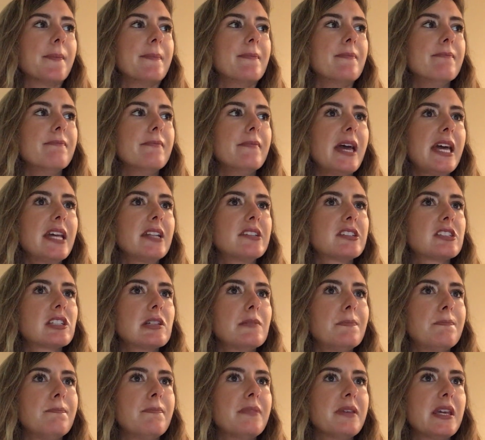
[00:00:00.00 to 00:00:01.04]
meant
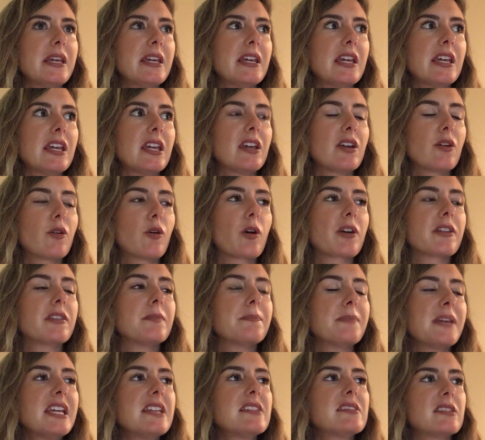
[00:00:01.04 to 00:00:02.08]
to be, or the
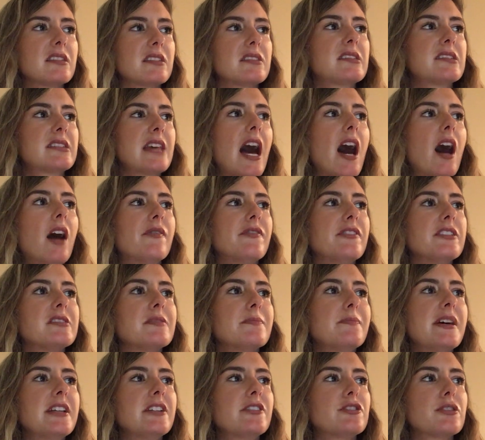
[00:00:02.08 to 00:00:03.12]
piece itself is
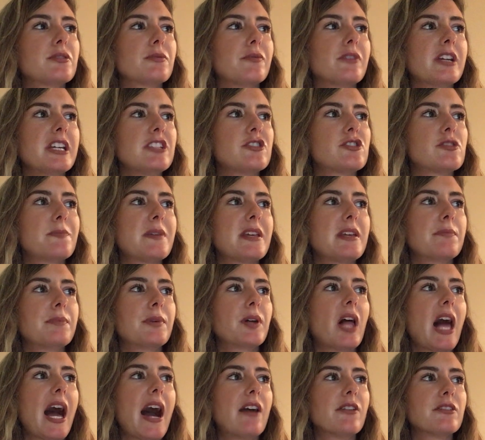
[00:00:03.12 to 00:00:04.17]
meant to reach
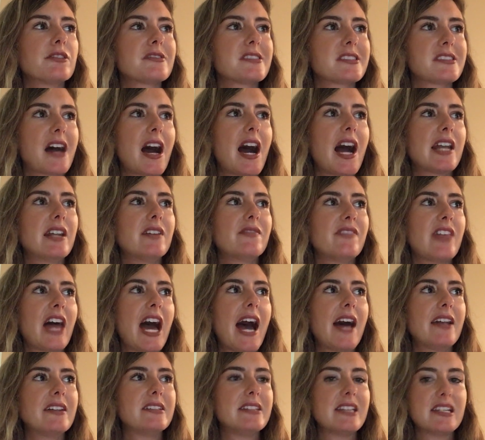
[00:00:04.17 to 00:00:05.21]
people outside of
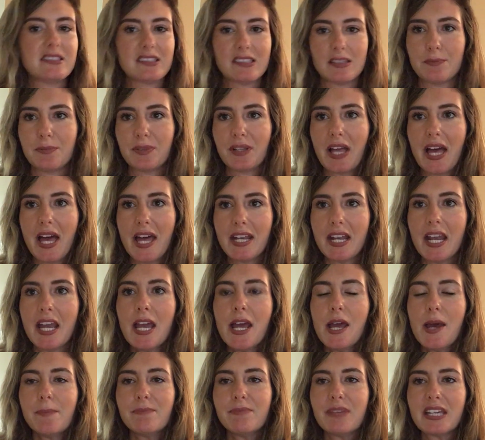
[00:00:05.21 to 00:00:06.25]
that discipline
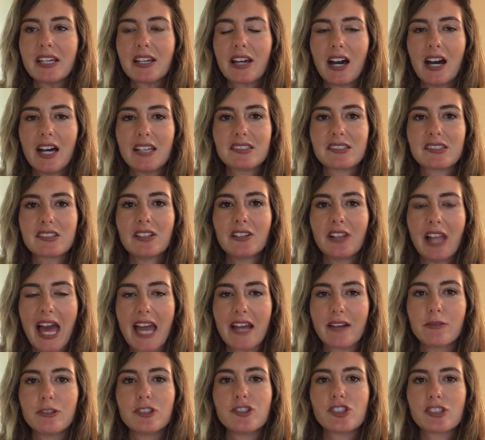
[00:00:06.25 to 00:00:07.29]
because the
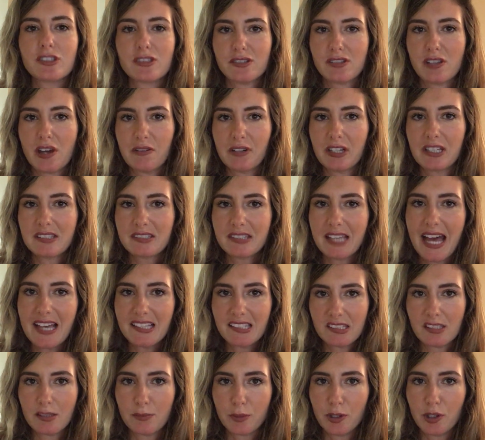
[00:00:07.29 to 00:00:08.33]
language is so
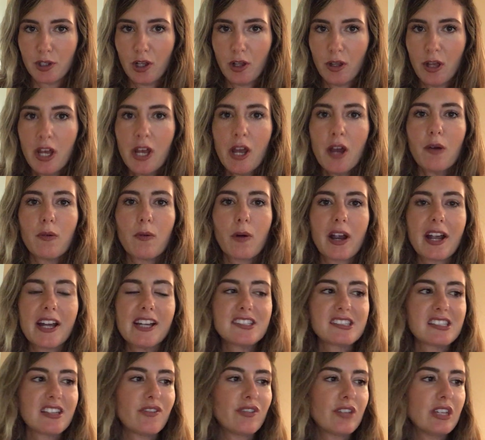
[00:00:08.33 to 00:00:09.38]
accessible.
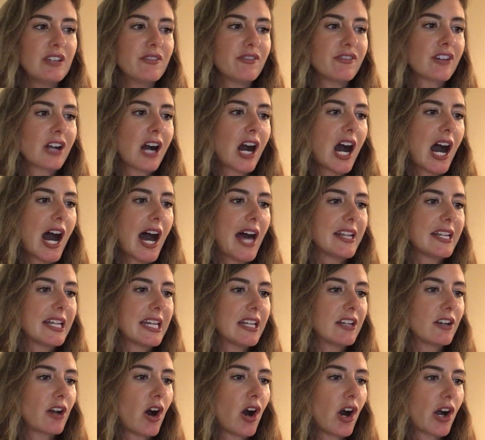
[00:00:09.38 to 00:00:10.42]
Whereas if you've got
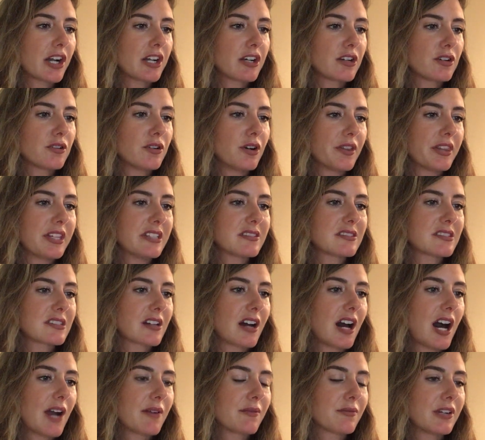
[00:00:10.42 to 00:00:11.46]
an article that's
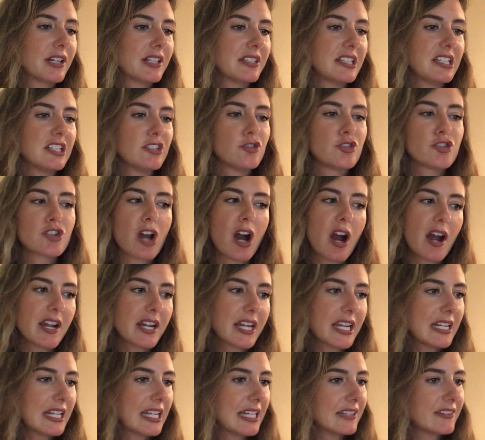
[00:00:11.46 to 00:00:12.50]
got really
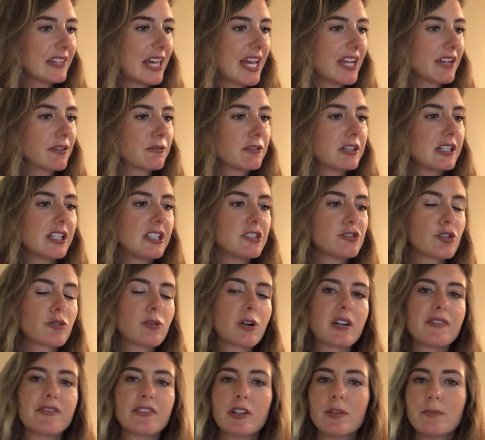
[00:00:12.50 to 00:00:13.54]
jargony language
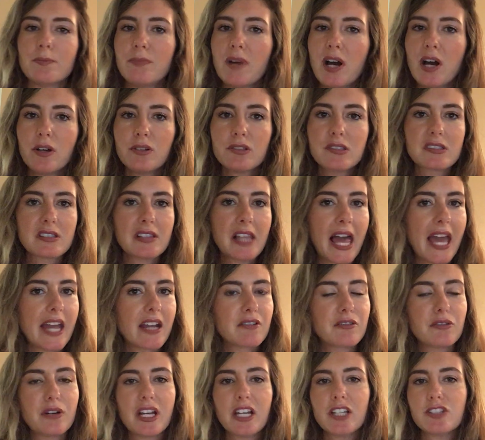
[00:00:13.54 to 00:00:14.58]
or verbose
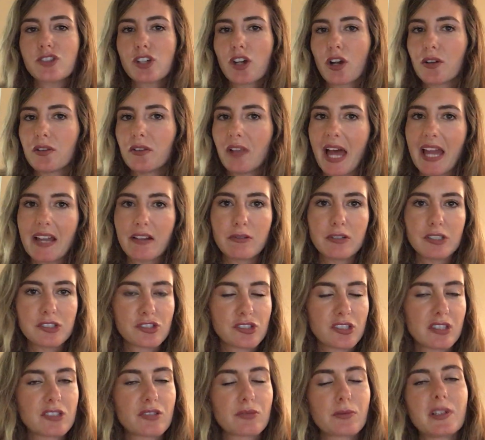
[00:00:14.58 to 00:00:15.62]
language or
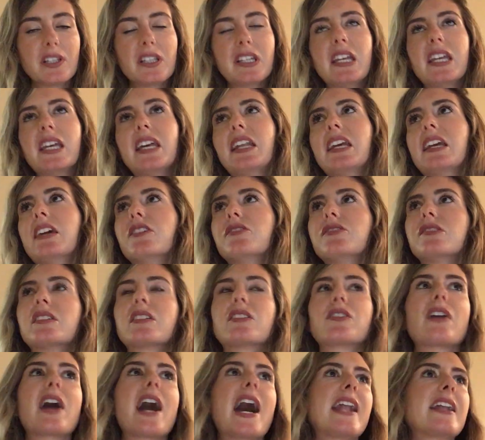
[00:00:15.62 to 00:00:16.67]
language that's really
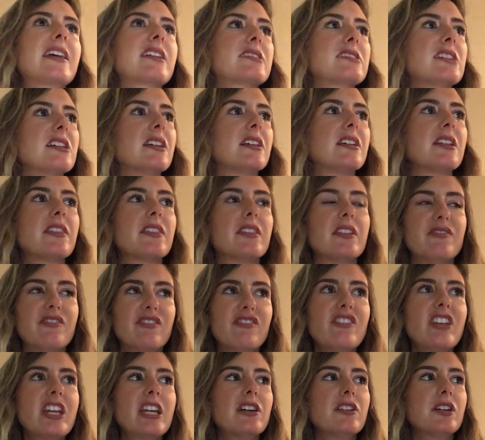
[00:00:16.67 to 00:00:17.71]
idiosyncratic to the
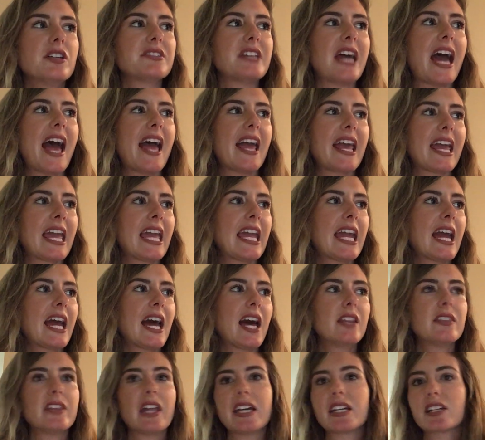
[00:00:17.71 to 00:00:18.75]
field at
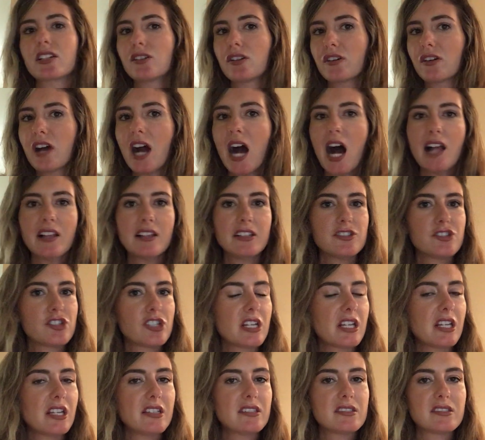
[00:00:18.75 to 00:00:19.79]
hand, like
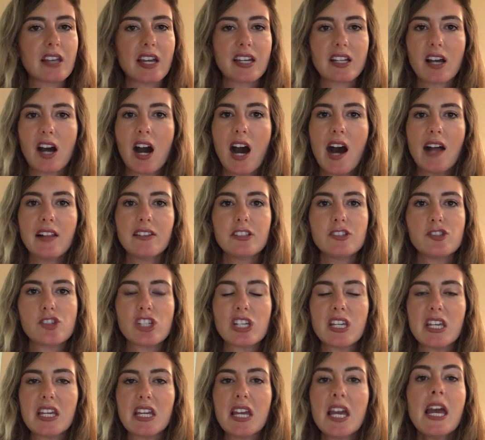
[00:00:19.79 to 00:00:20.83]
neurology,
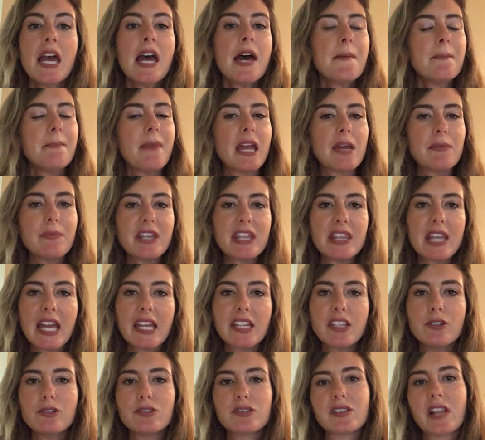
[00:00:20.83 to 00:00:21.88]
psychology, maybe they
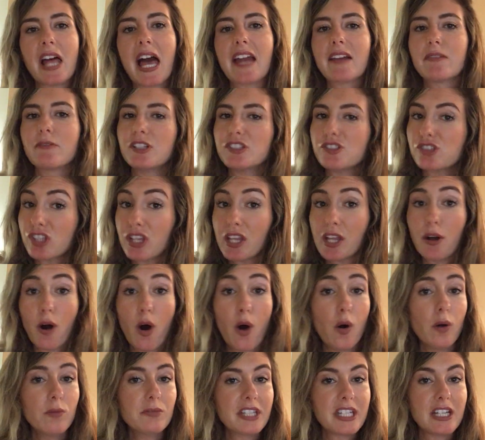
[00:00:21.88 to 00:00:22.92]
use language that
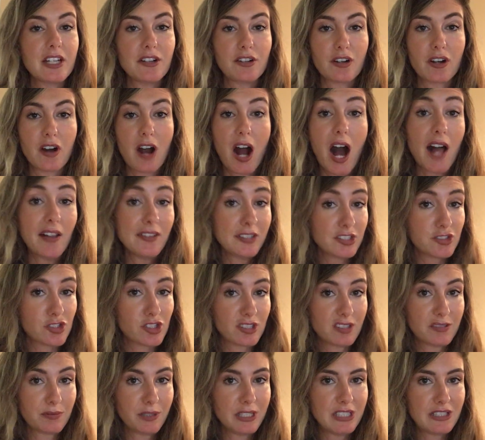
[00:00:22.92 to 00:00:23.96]
only a
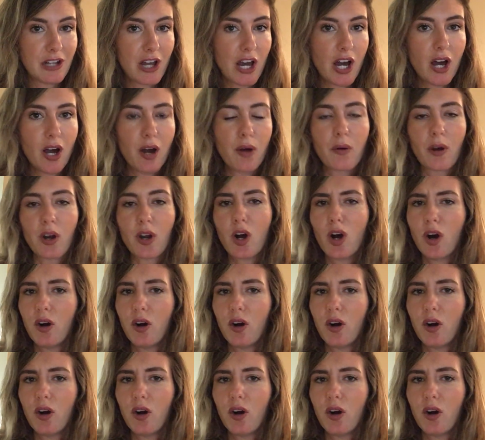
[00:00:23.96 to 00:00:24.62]
neurologist would know or